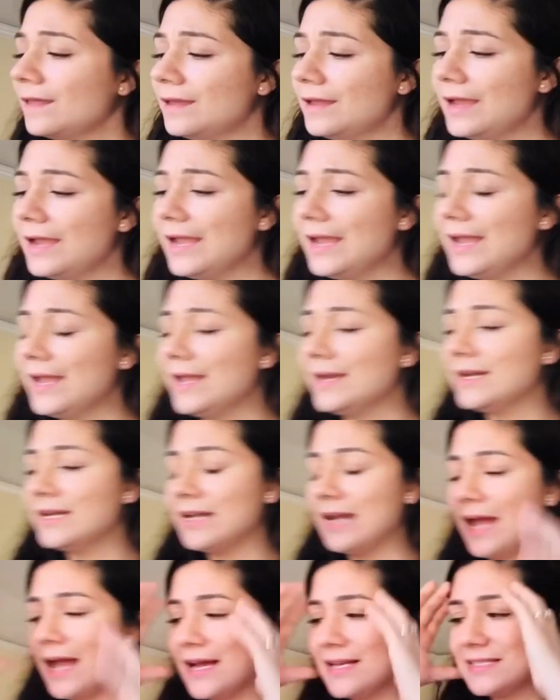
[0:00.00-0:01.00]
And it
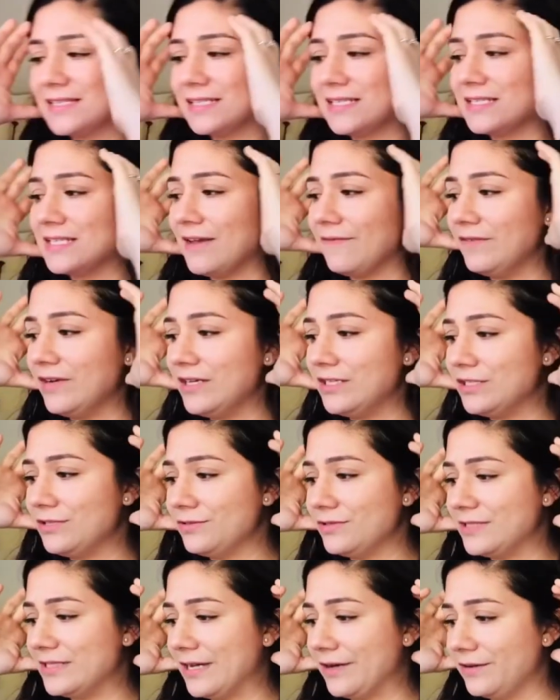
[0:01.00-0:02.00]
has like 72
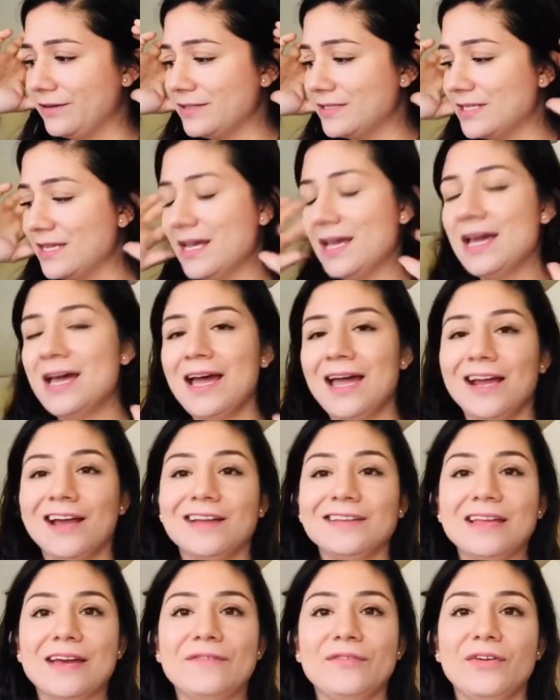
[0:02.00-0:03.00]
cells. I
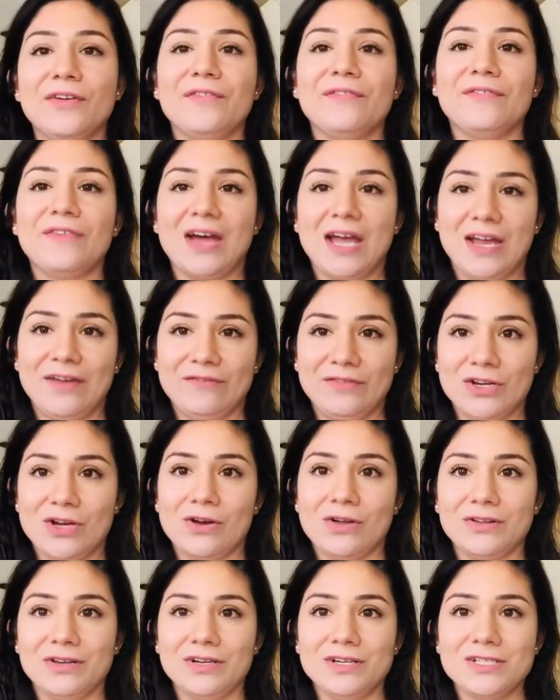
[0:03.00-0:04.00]
got that for
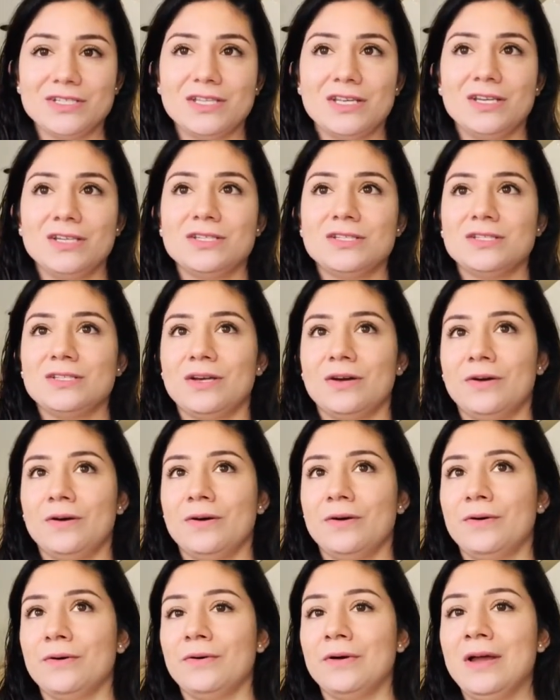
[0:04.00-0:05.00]
$5.
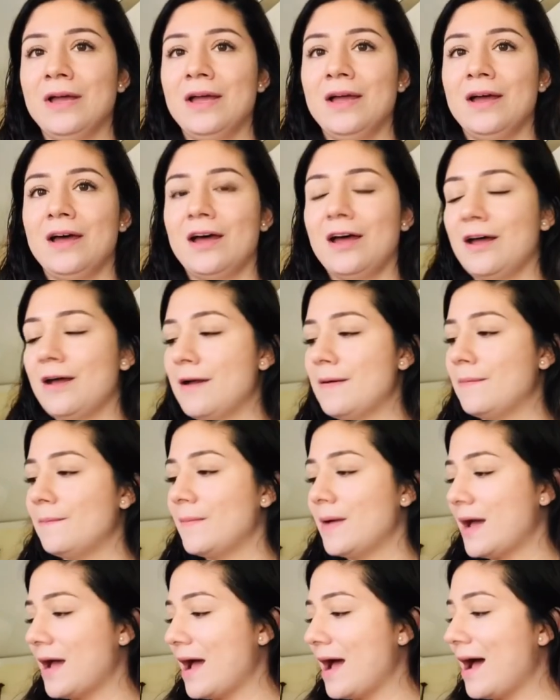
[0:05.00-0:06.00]
So um,
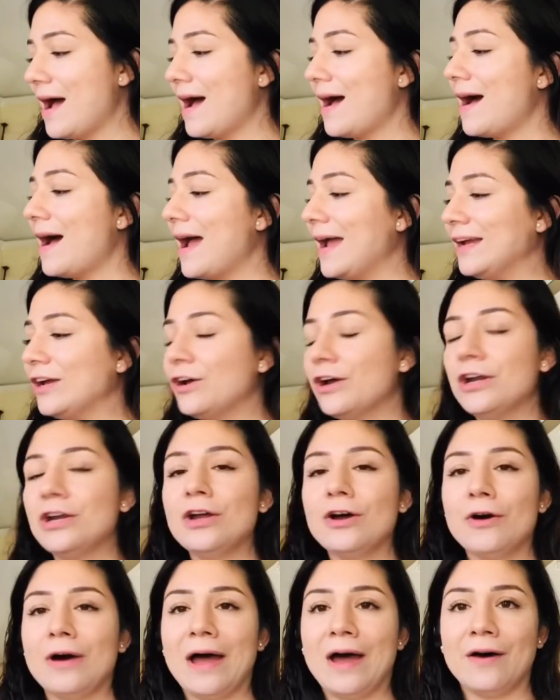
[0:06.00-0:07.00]
I could
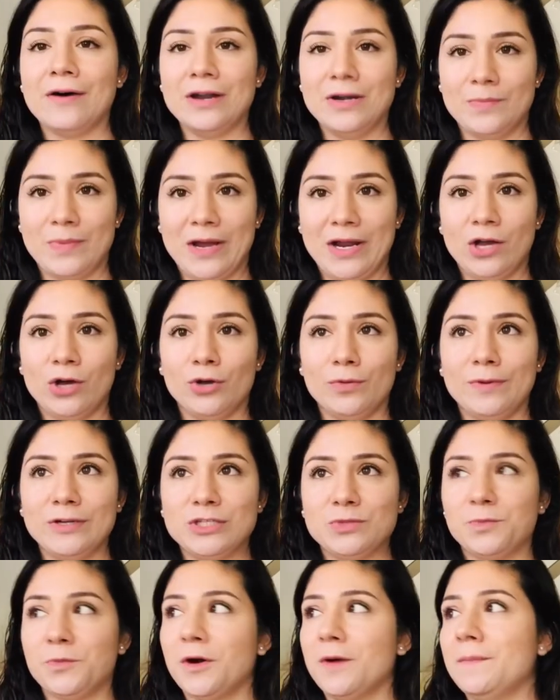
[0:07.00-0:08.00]
go out and buy a whole bunch
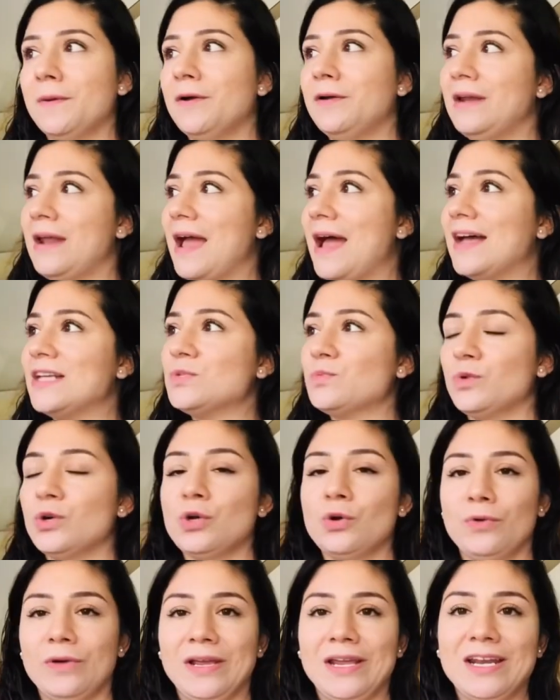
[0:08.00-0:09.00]
more, but as we're
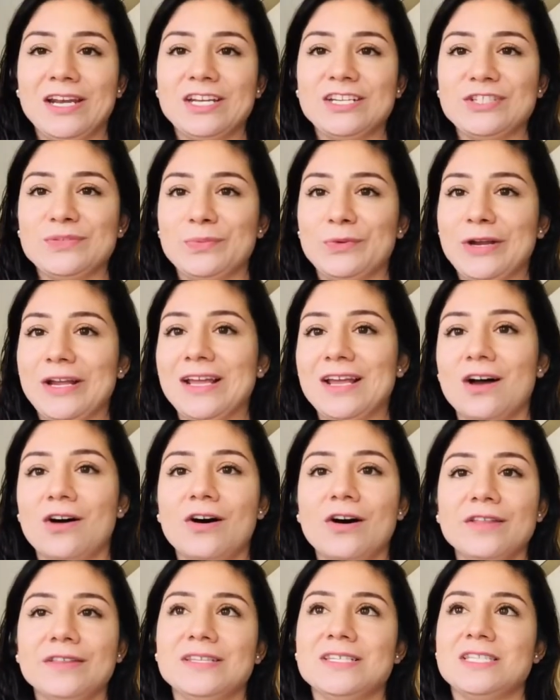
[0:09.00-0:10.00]
going into spring,
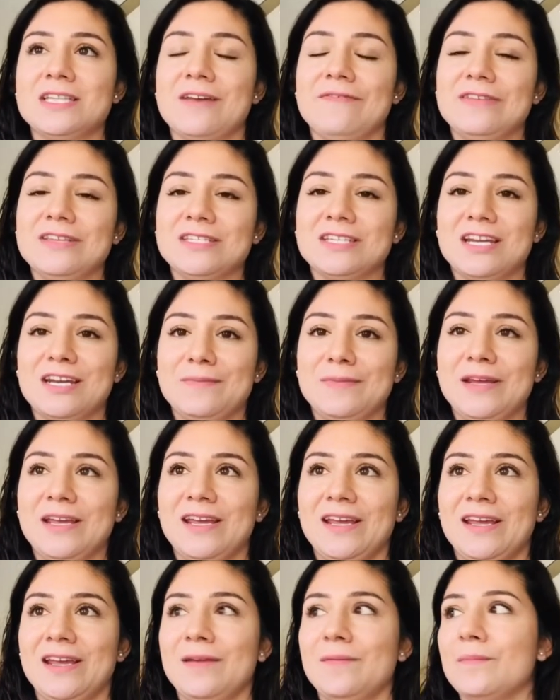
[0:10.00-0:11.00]
all this stuff is gonna
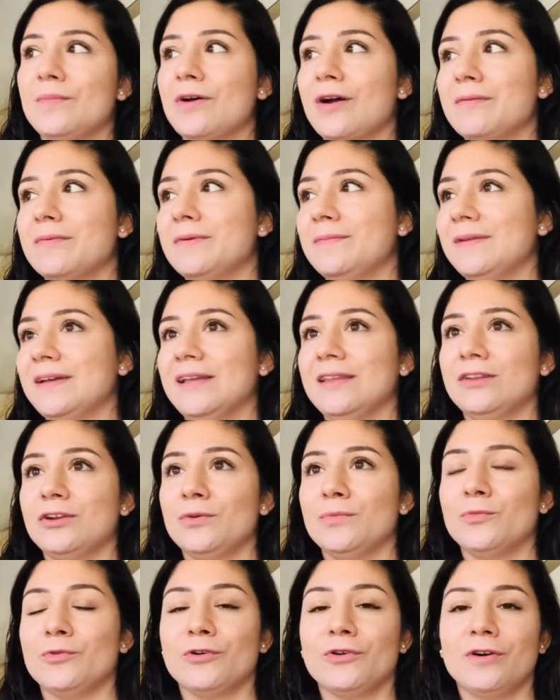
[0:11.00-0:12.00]
be probably a
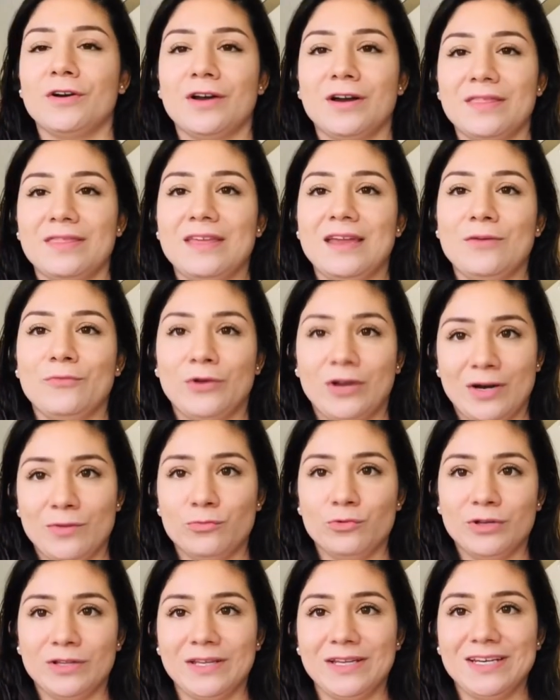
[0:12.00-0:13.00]
little more than what I'm
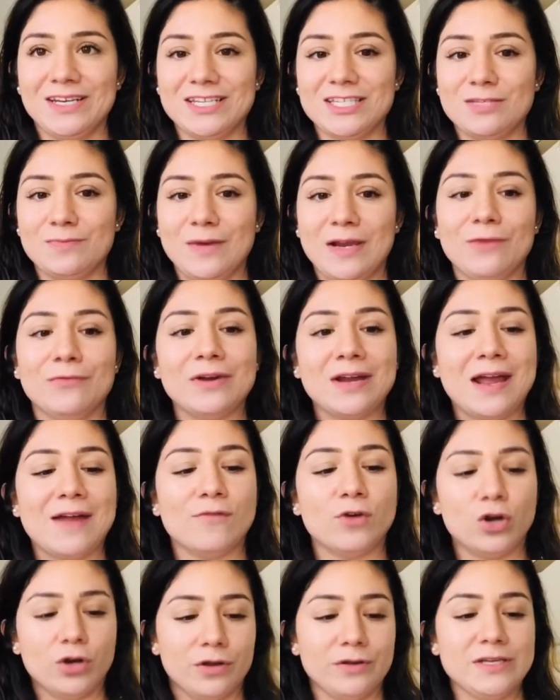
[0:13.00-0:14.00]
willing to spend when I
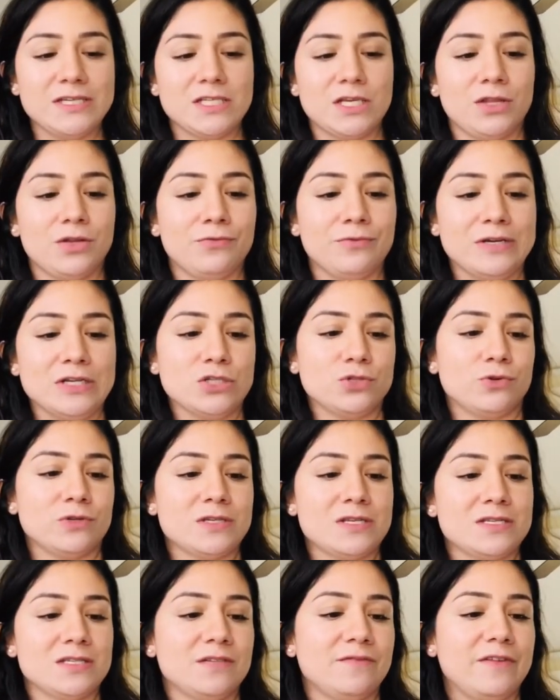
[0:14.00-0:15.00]
have all these other
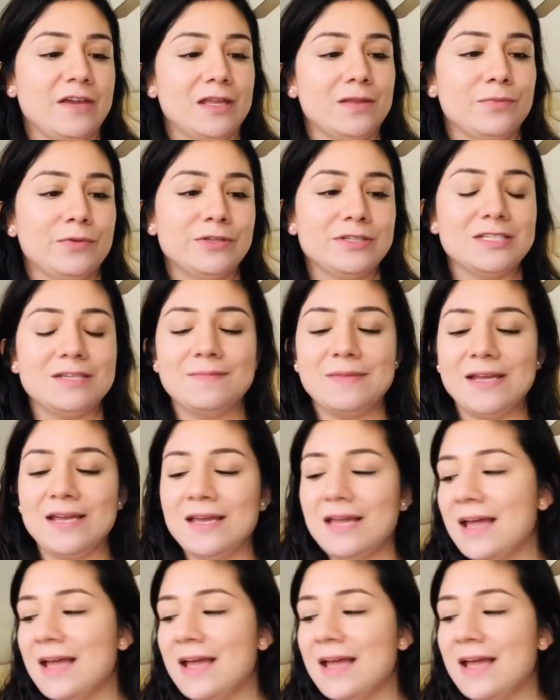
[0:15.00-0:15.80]
resources available to me